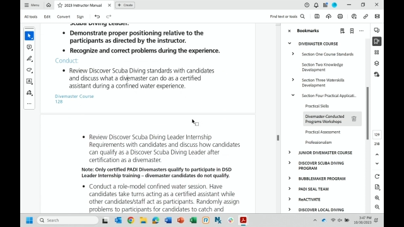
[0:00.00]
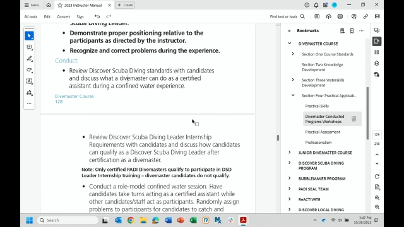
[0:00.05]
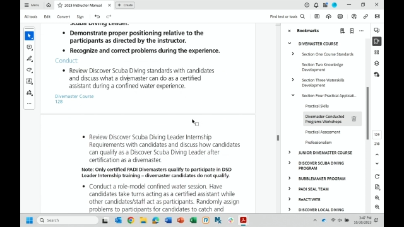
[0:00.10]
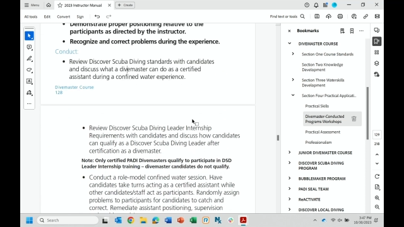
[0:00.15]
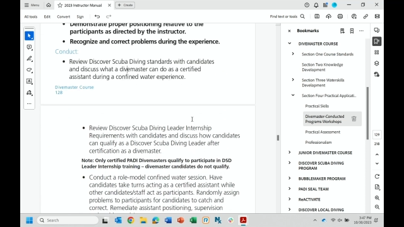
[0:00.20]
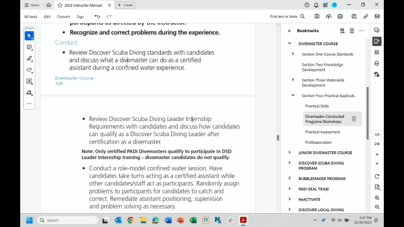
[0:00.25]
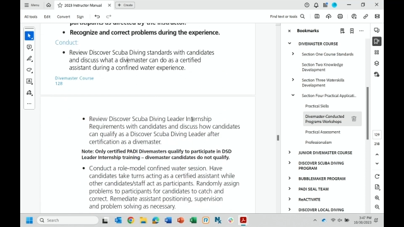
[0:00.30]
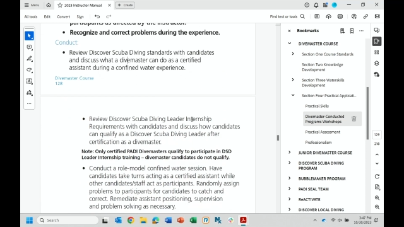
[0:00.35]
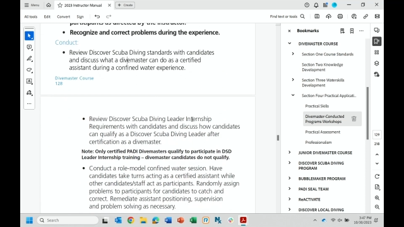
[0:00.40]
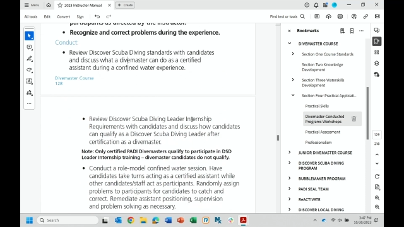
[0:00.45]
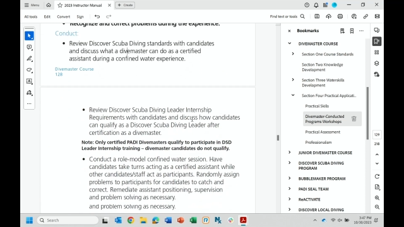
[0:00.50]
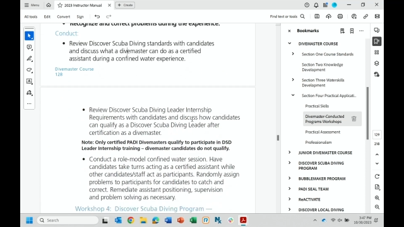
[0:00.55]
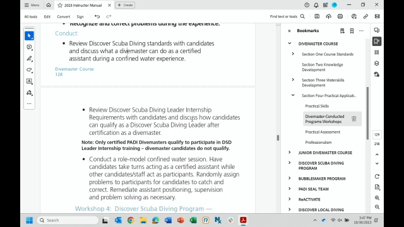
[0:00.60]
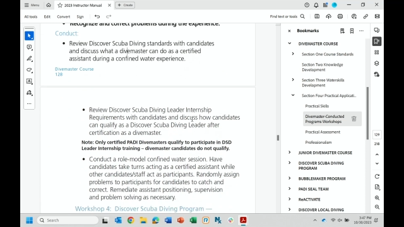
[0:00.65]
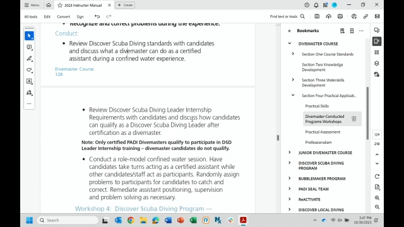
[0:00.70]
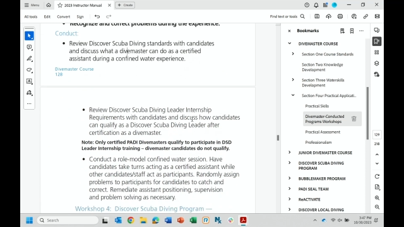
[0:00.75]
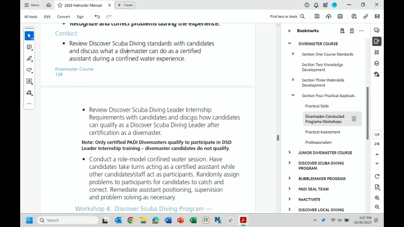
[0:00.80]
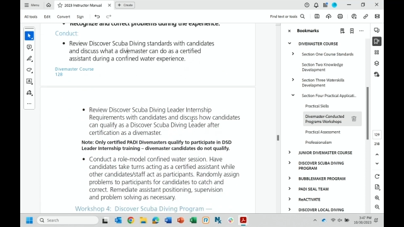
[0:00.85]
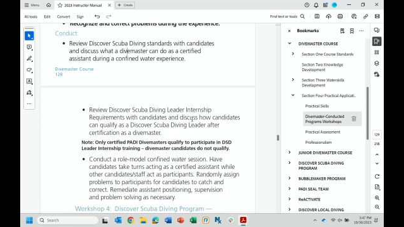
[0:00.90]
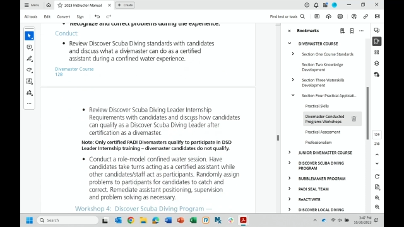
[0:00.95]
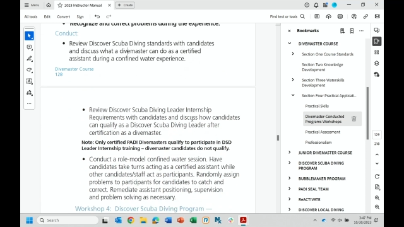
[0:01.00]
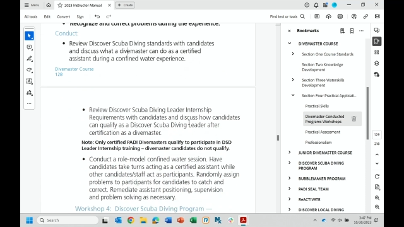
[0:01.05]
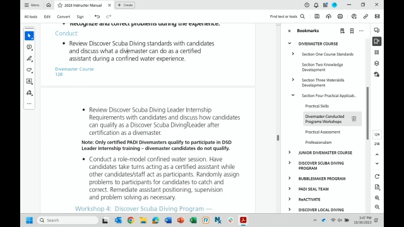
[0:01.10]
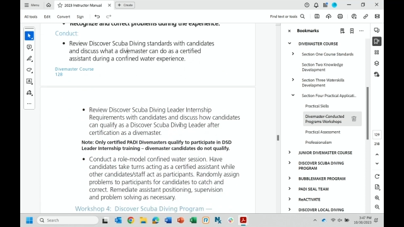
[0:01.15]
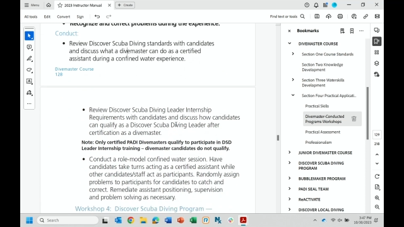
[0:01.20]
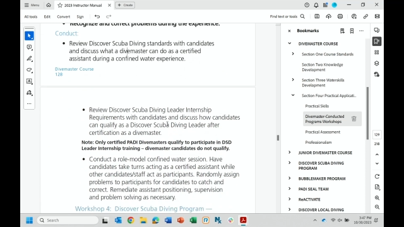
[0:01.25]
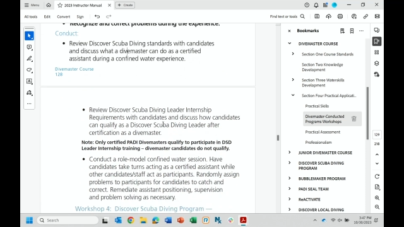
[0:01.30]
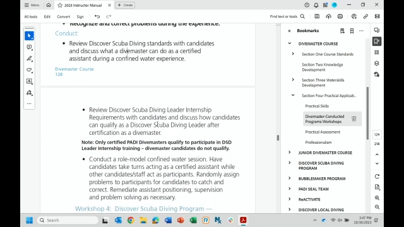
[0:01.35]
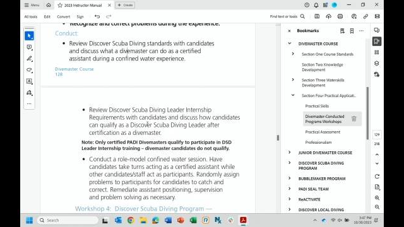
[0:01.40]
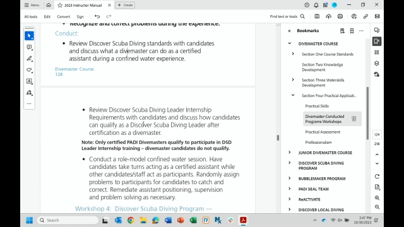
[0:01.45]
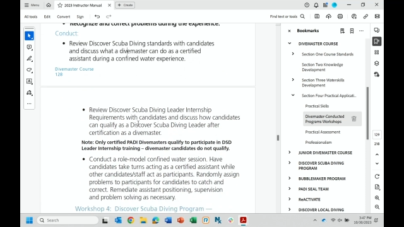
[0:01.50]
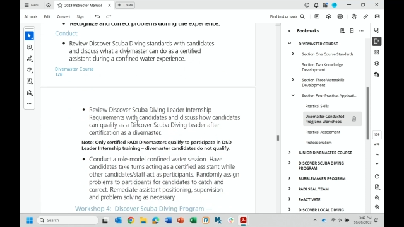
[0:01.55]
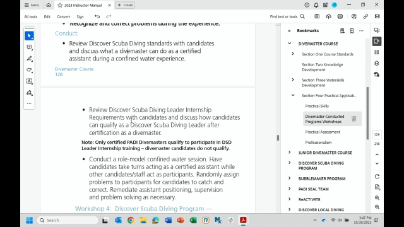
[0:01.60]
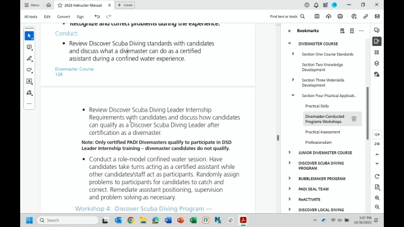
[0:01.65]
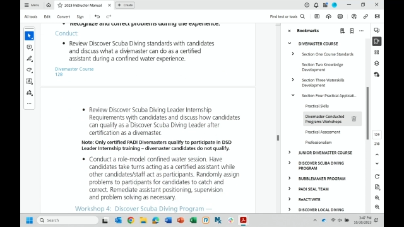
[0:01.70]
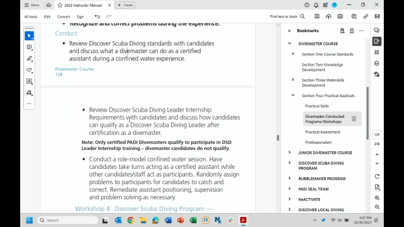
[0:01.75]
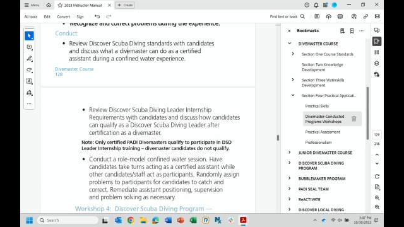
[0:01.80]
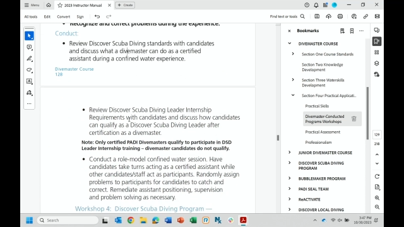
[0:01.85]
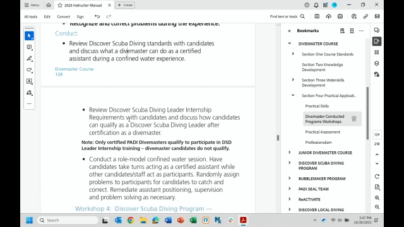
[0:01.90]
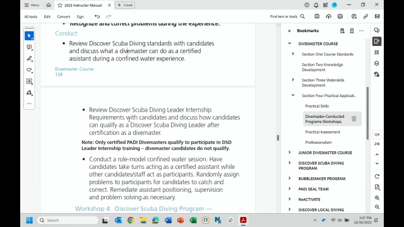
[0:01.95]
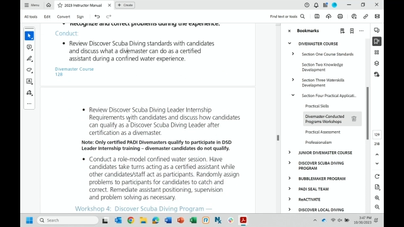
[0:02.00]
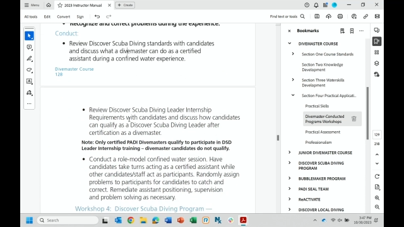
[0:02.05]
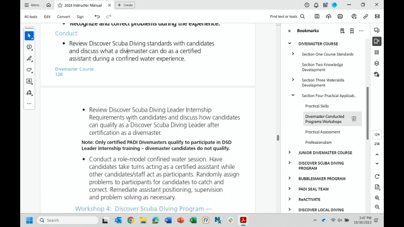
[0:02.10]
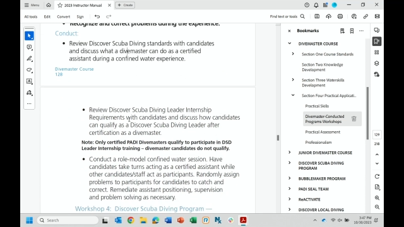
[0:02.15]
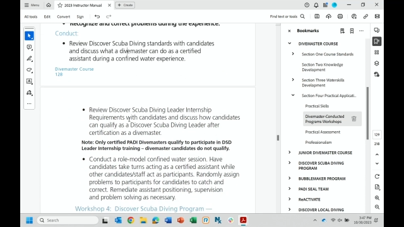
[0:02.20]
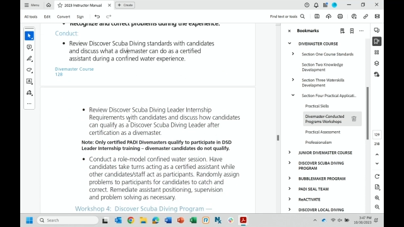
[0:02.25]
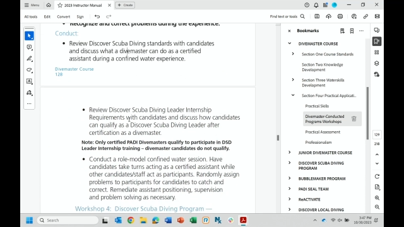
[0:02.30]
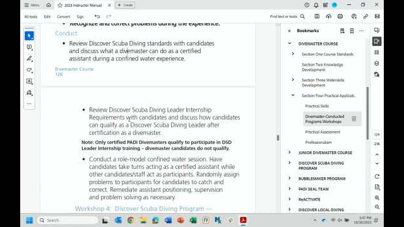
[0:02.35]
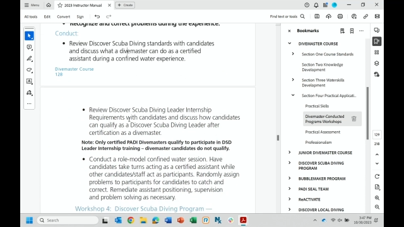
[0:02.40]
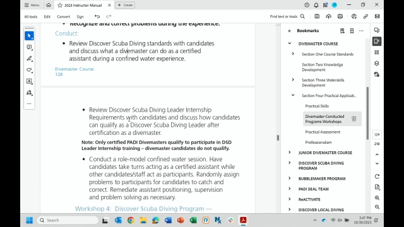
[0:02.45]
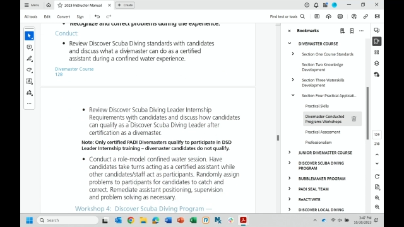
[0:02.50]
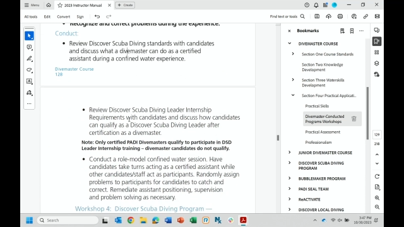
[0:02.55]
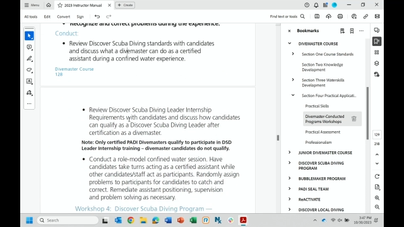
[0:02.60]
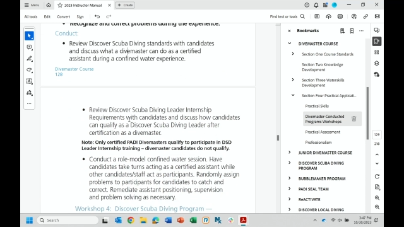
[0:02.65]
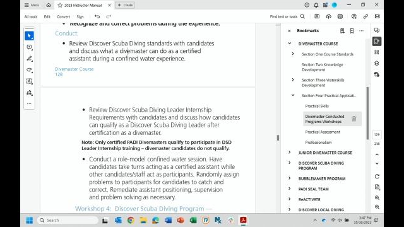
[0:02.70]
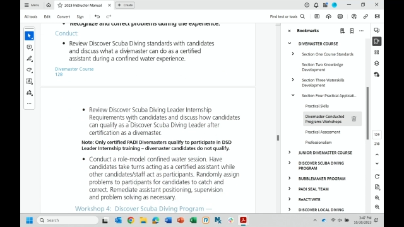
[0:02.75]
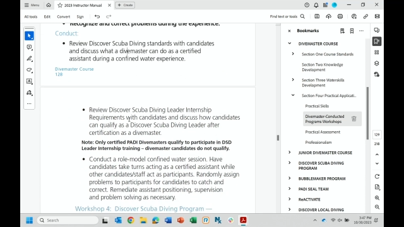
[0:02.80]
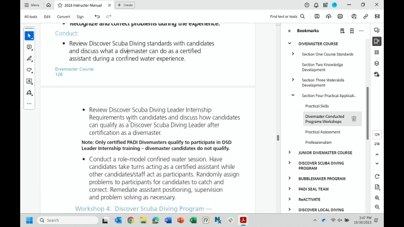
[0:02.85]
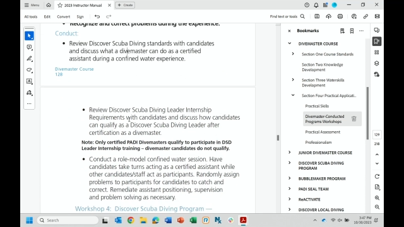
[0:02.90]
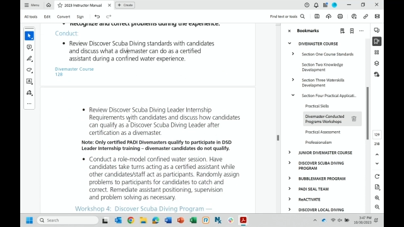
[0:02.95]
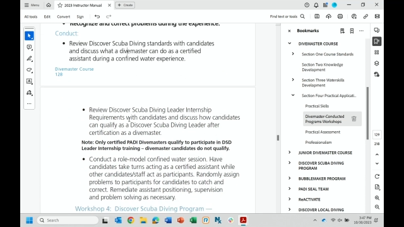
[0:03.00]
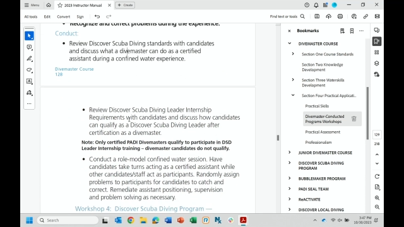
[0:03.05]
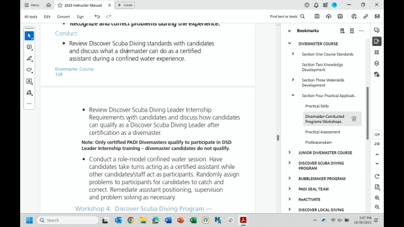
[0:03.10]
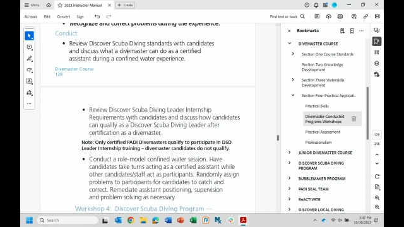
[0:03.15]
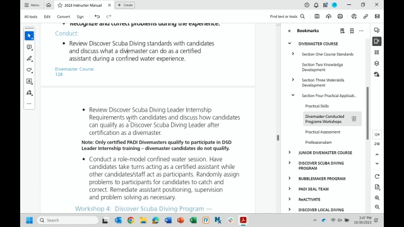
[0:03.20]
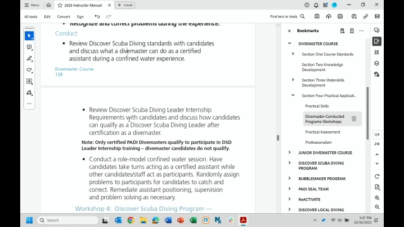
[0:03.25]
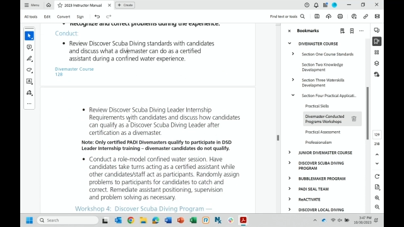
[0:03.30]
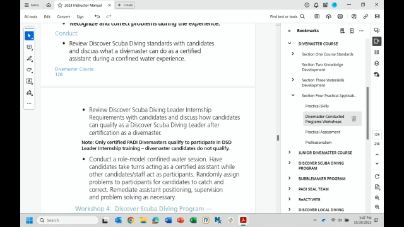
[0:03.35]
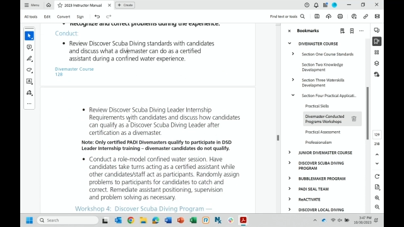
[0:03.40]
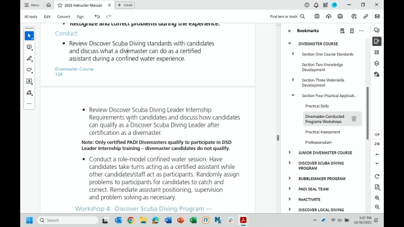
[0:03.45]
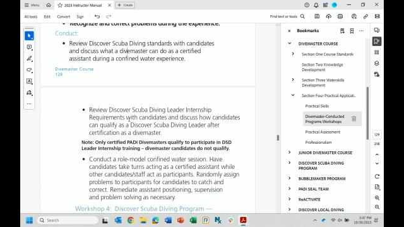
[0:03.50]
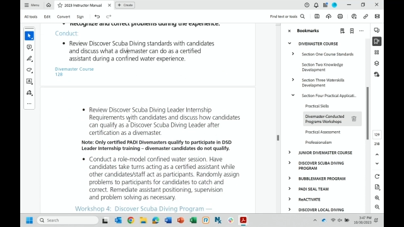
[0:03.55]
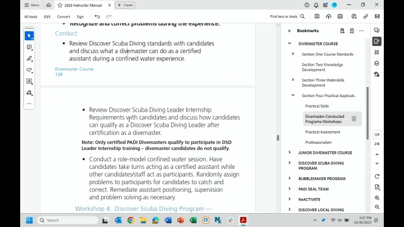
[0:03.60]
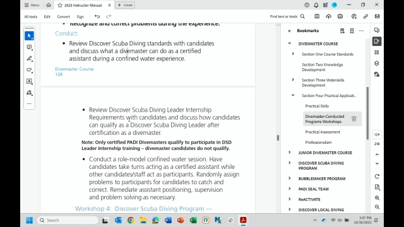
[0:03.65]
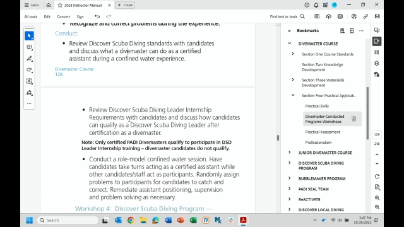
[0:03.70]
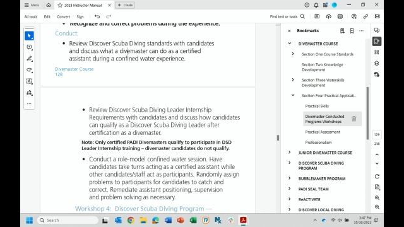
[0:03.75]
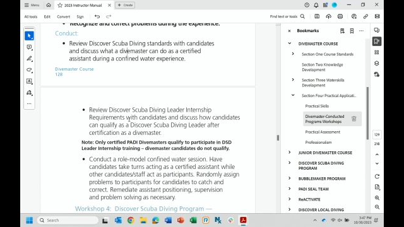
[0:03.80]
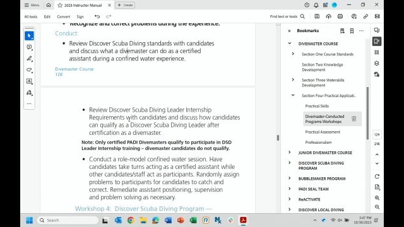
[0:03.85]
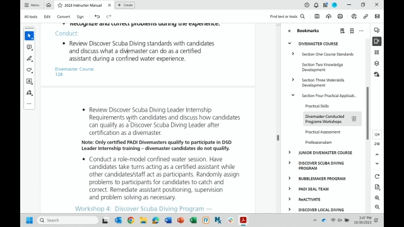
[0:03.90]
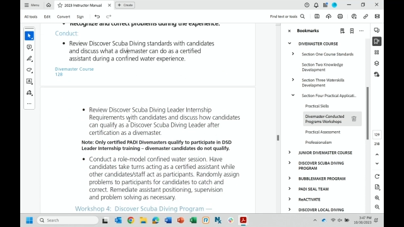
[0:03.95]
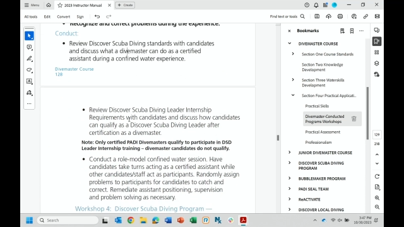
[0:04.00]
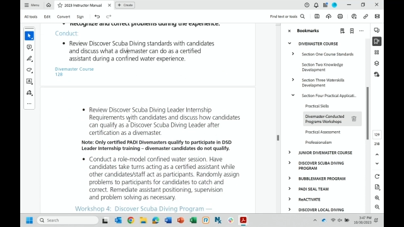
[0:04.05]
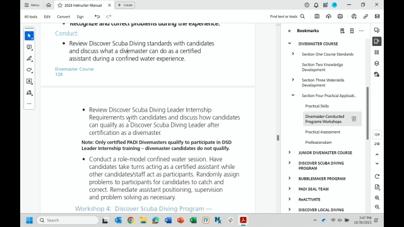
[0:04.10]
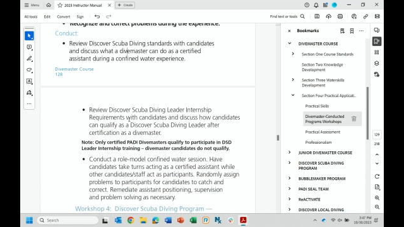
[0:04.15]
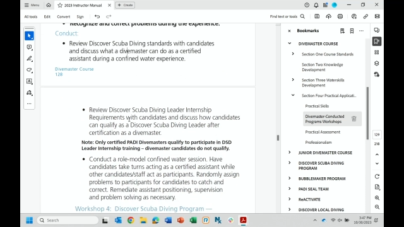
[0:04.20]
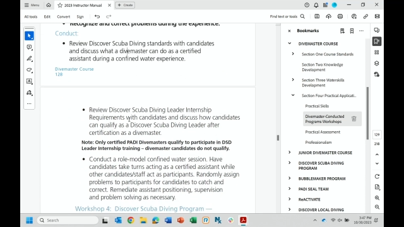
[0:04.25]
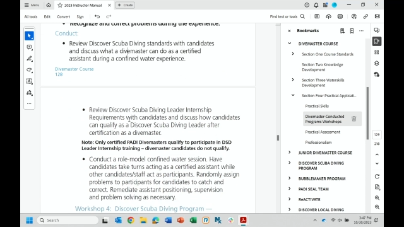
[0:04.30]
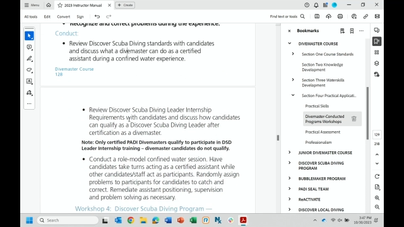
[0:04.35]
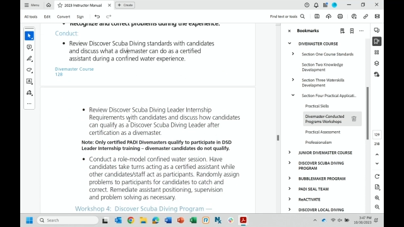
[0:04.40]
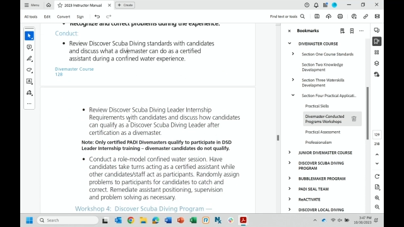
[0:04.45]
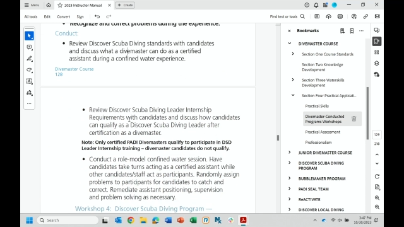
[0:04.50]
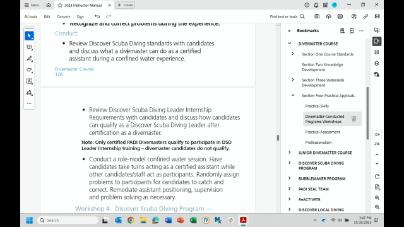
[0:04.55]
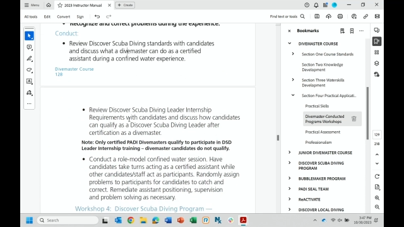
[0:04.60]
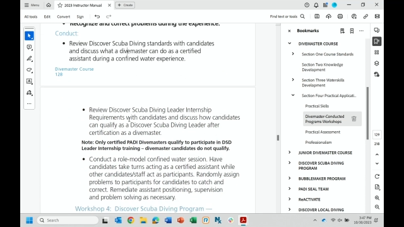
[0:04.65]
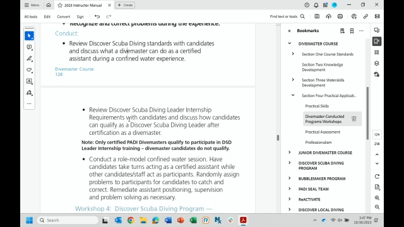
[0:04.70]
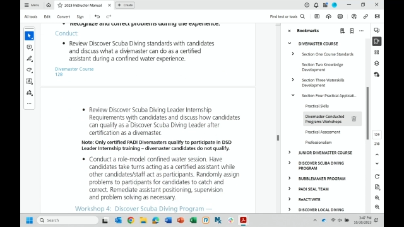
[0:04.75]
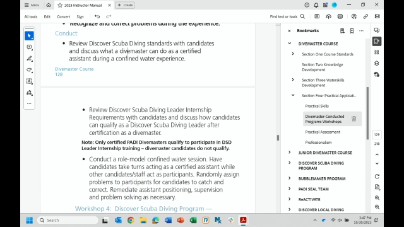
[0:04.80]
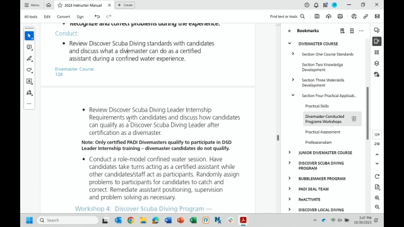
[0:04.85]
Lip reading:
Nobody's mouth can be seen.